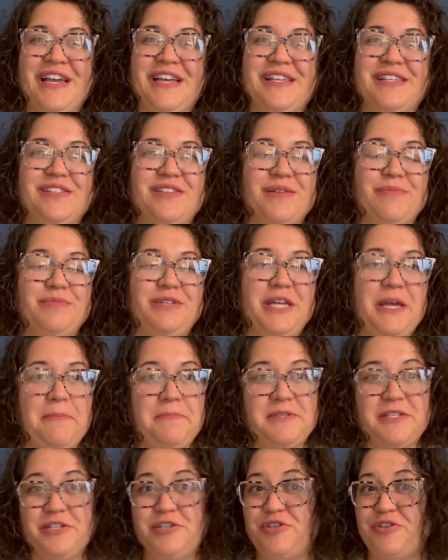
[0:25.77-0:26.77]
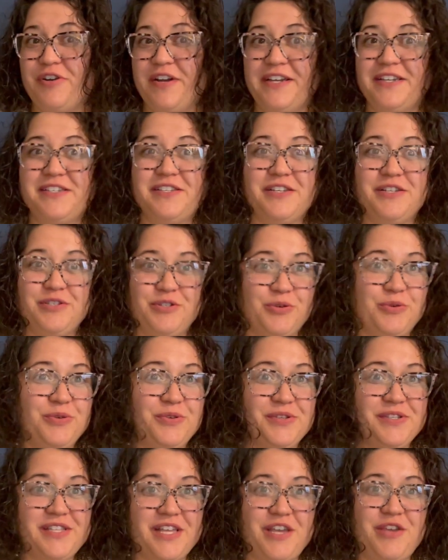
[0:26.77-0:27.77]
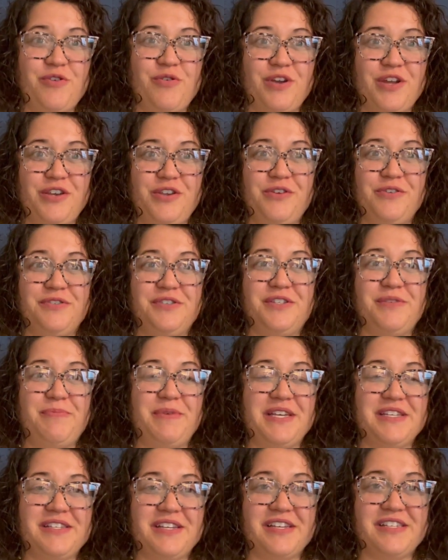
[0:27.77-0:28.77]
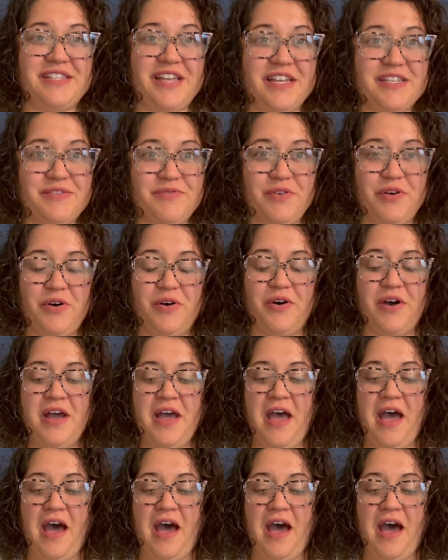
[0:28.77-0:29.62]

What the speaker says: some tips and tricks and tools that you can use to be successful,